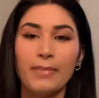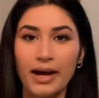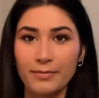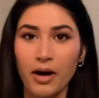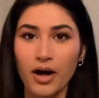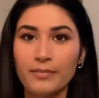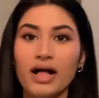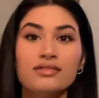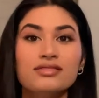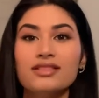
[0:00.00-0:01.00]
mom
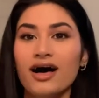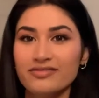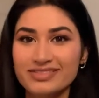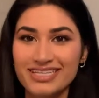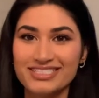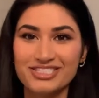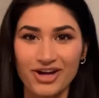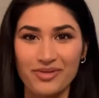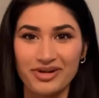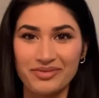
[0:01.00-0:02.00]
loves
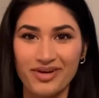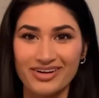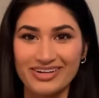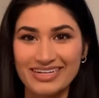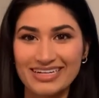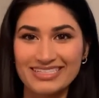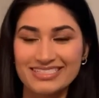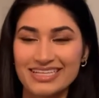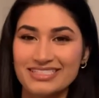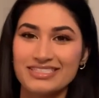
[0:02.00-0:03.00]
strawberry
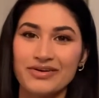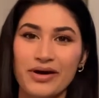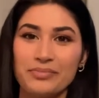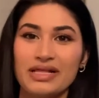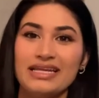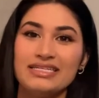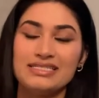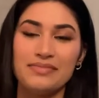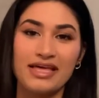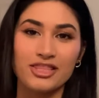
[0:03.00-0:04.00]
margaritas, so I'm planning
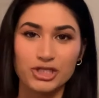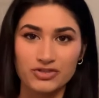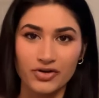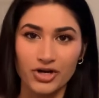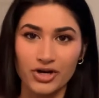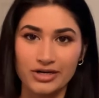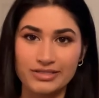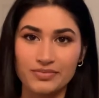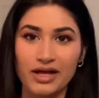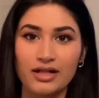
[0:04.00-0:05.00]
to make those for her
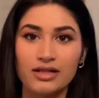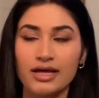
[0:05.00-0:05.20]
as well.